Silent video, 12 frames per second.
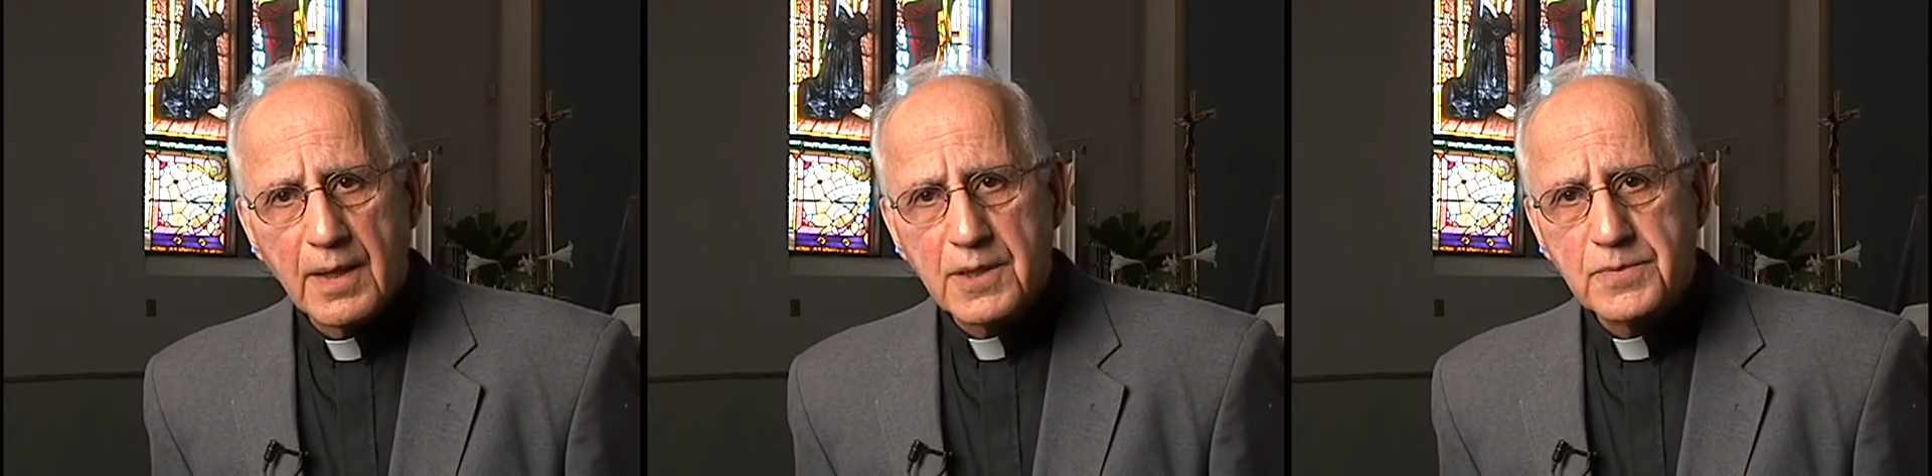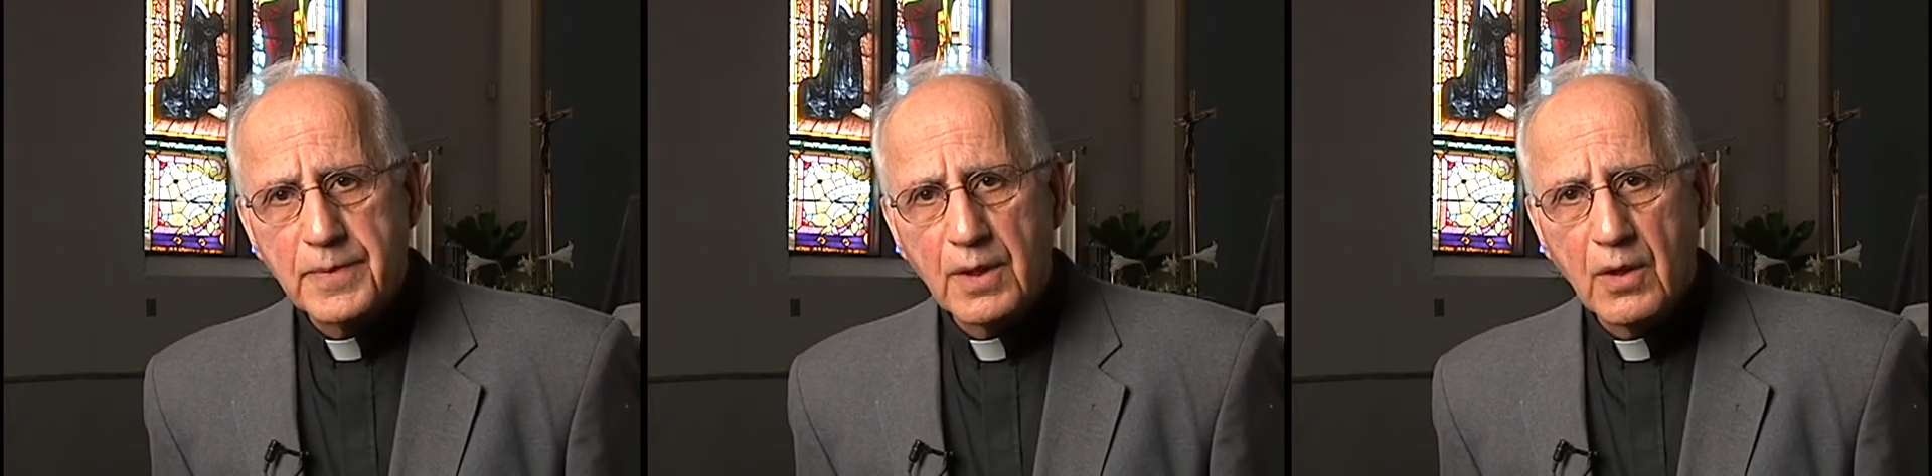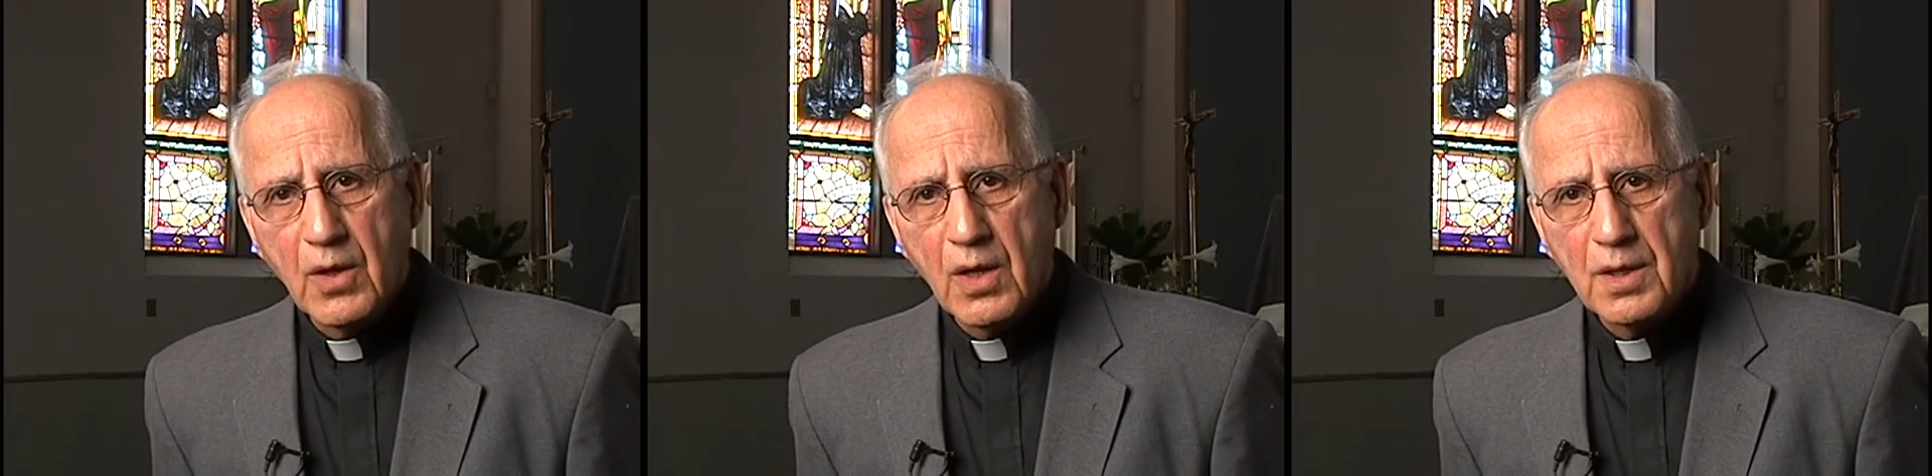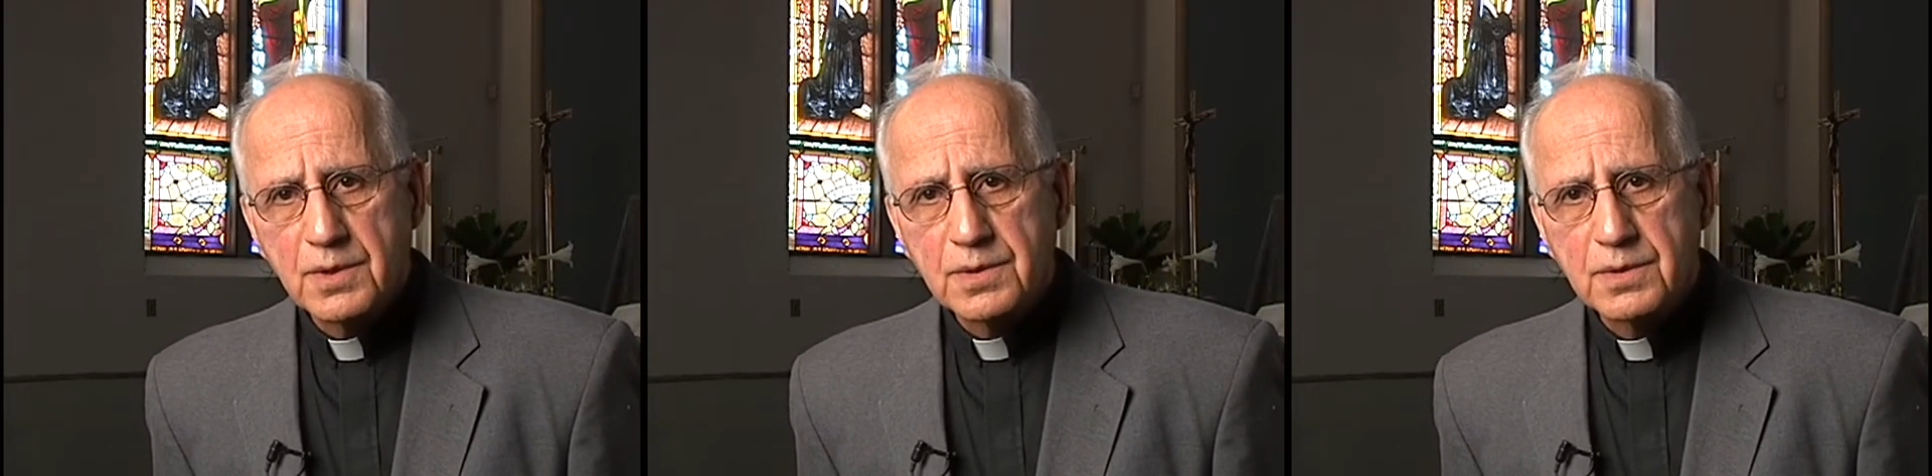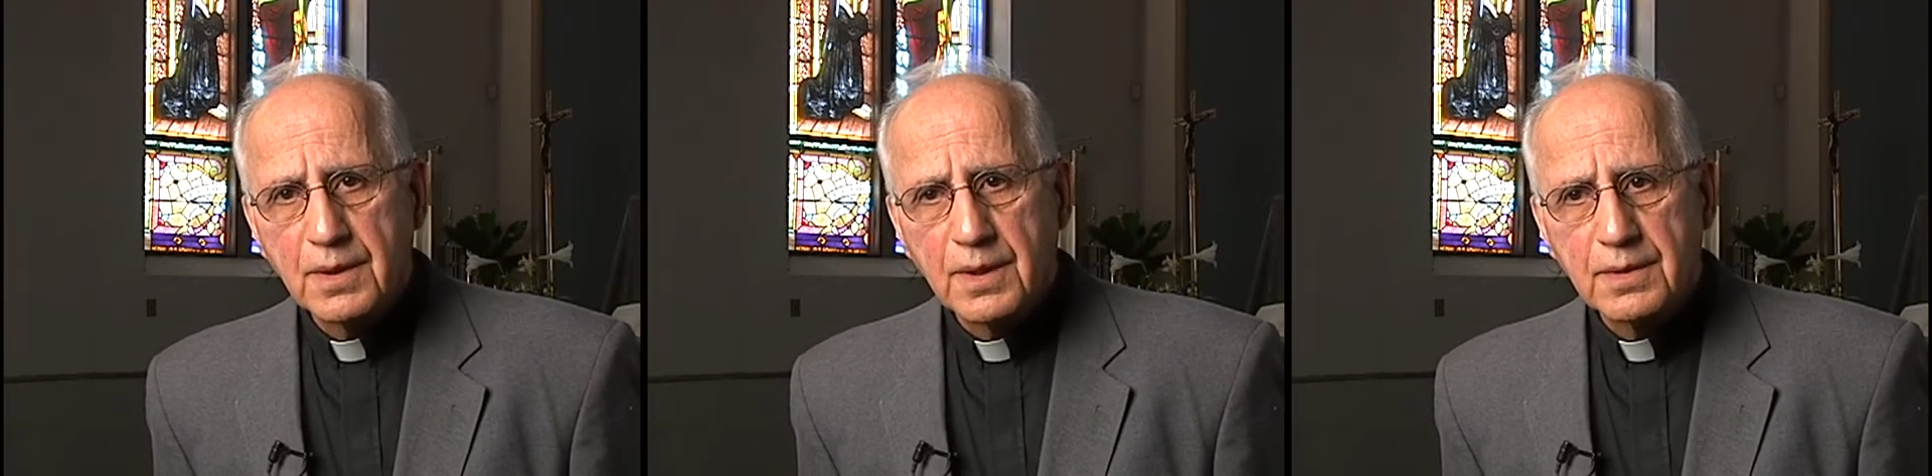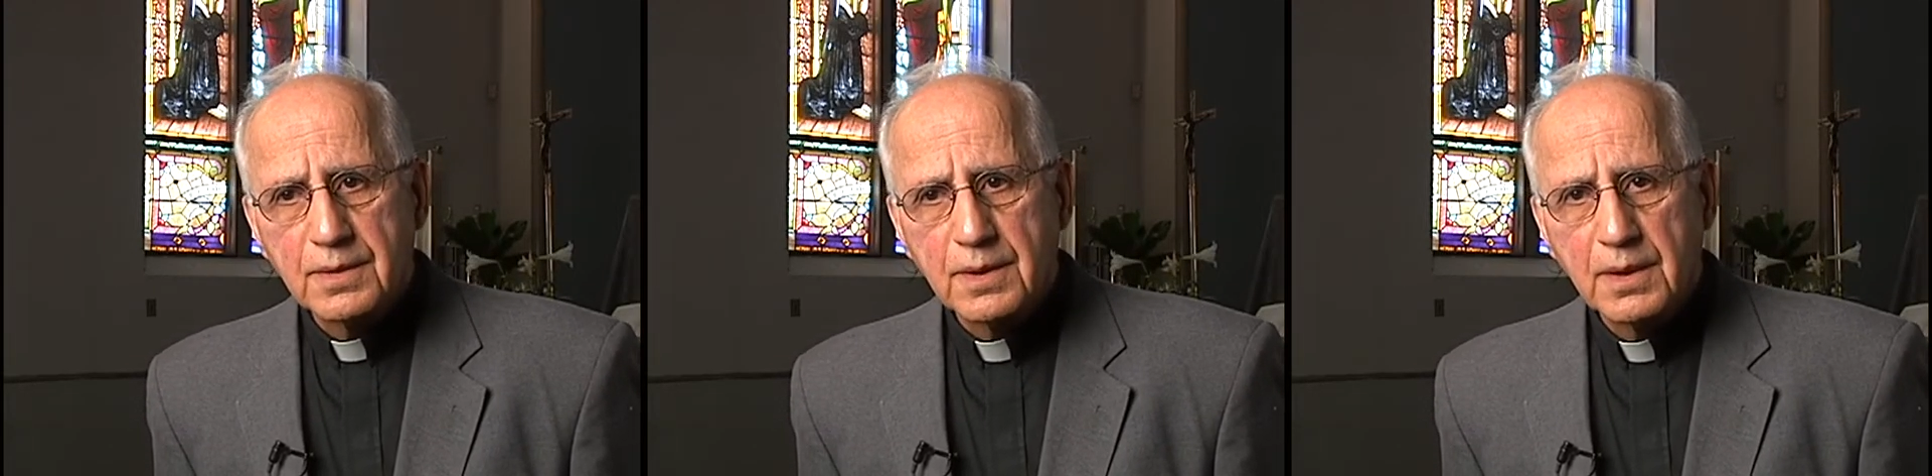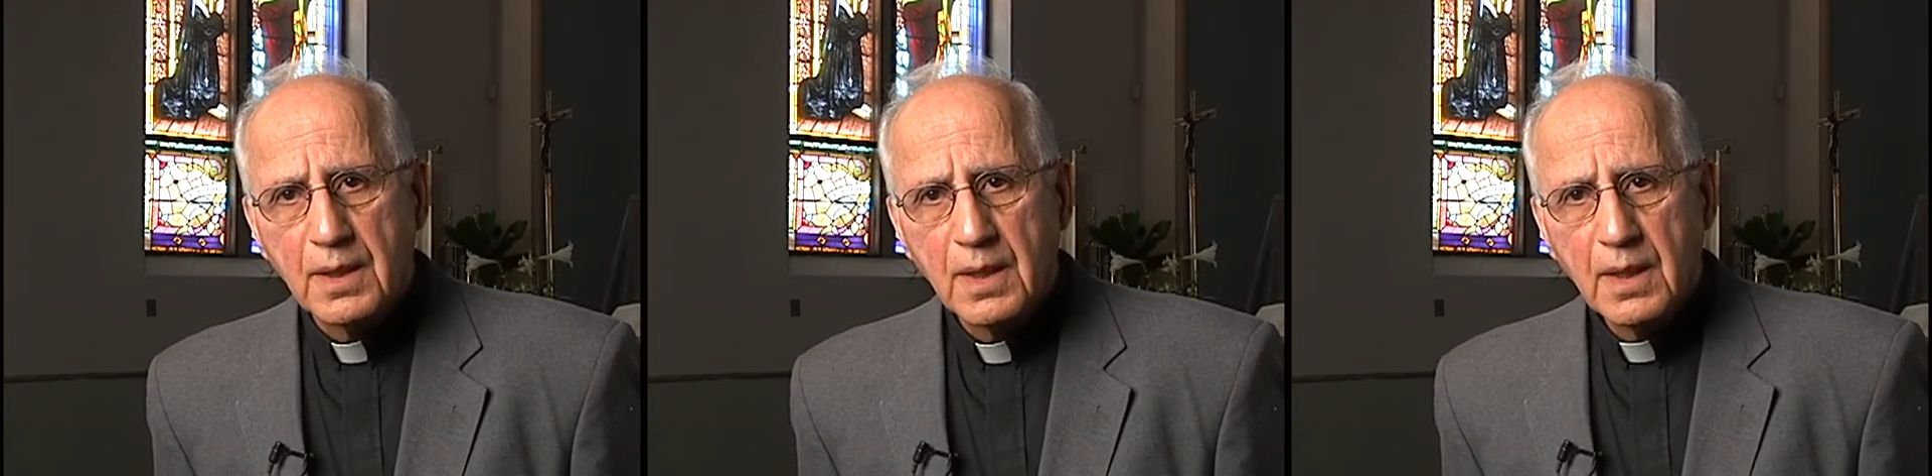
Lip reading: has been lost, that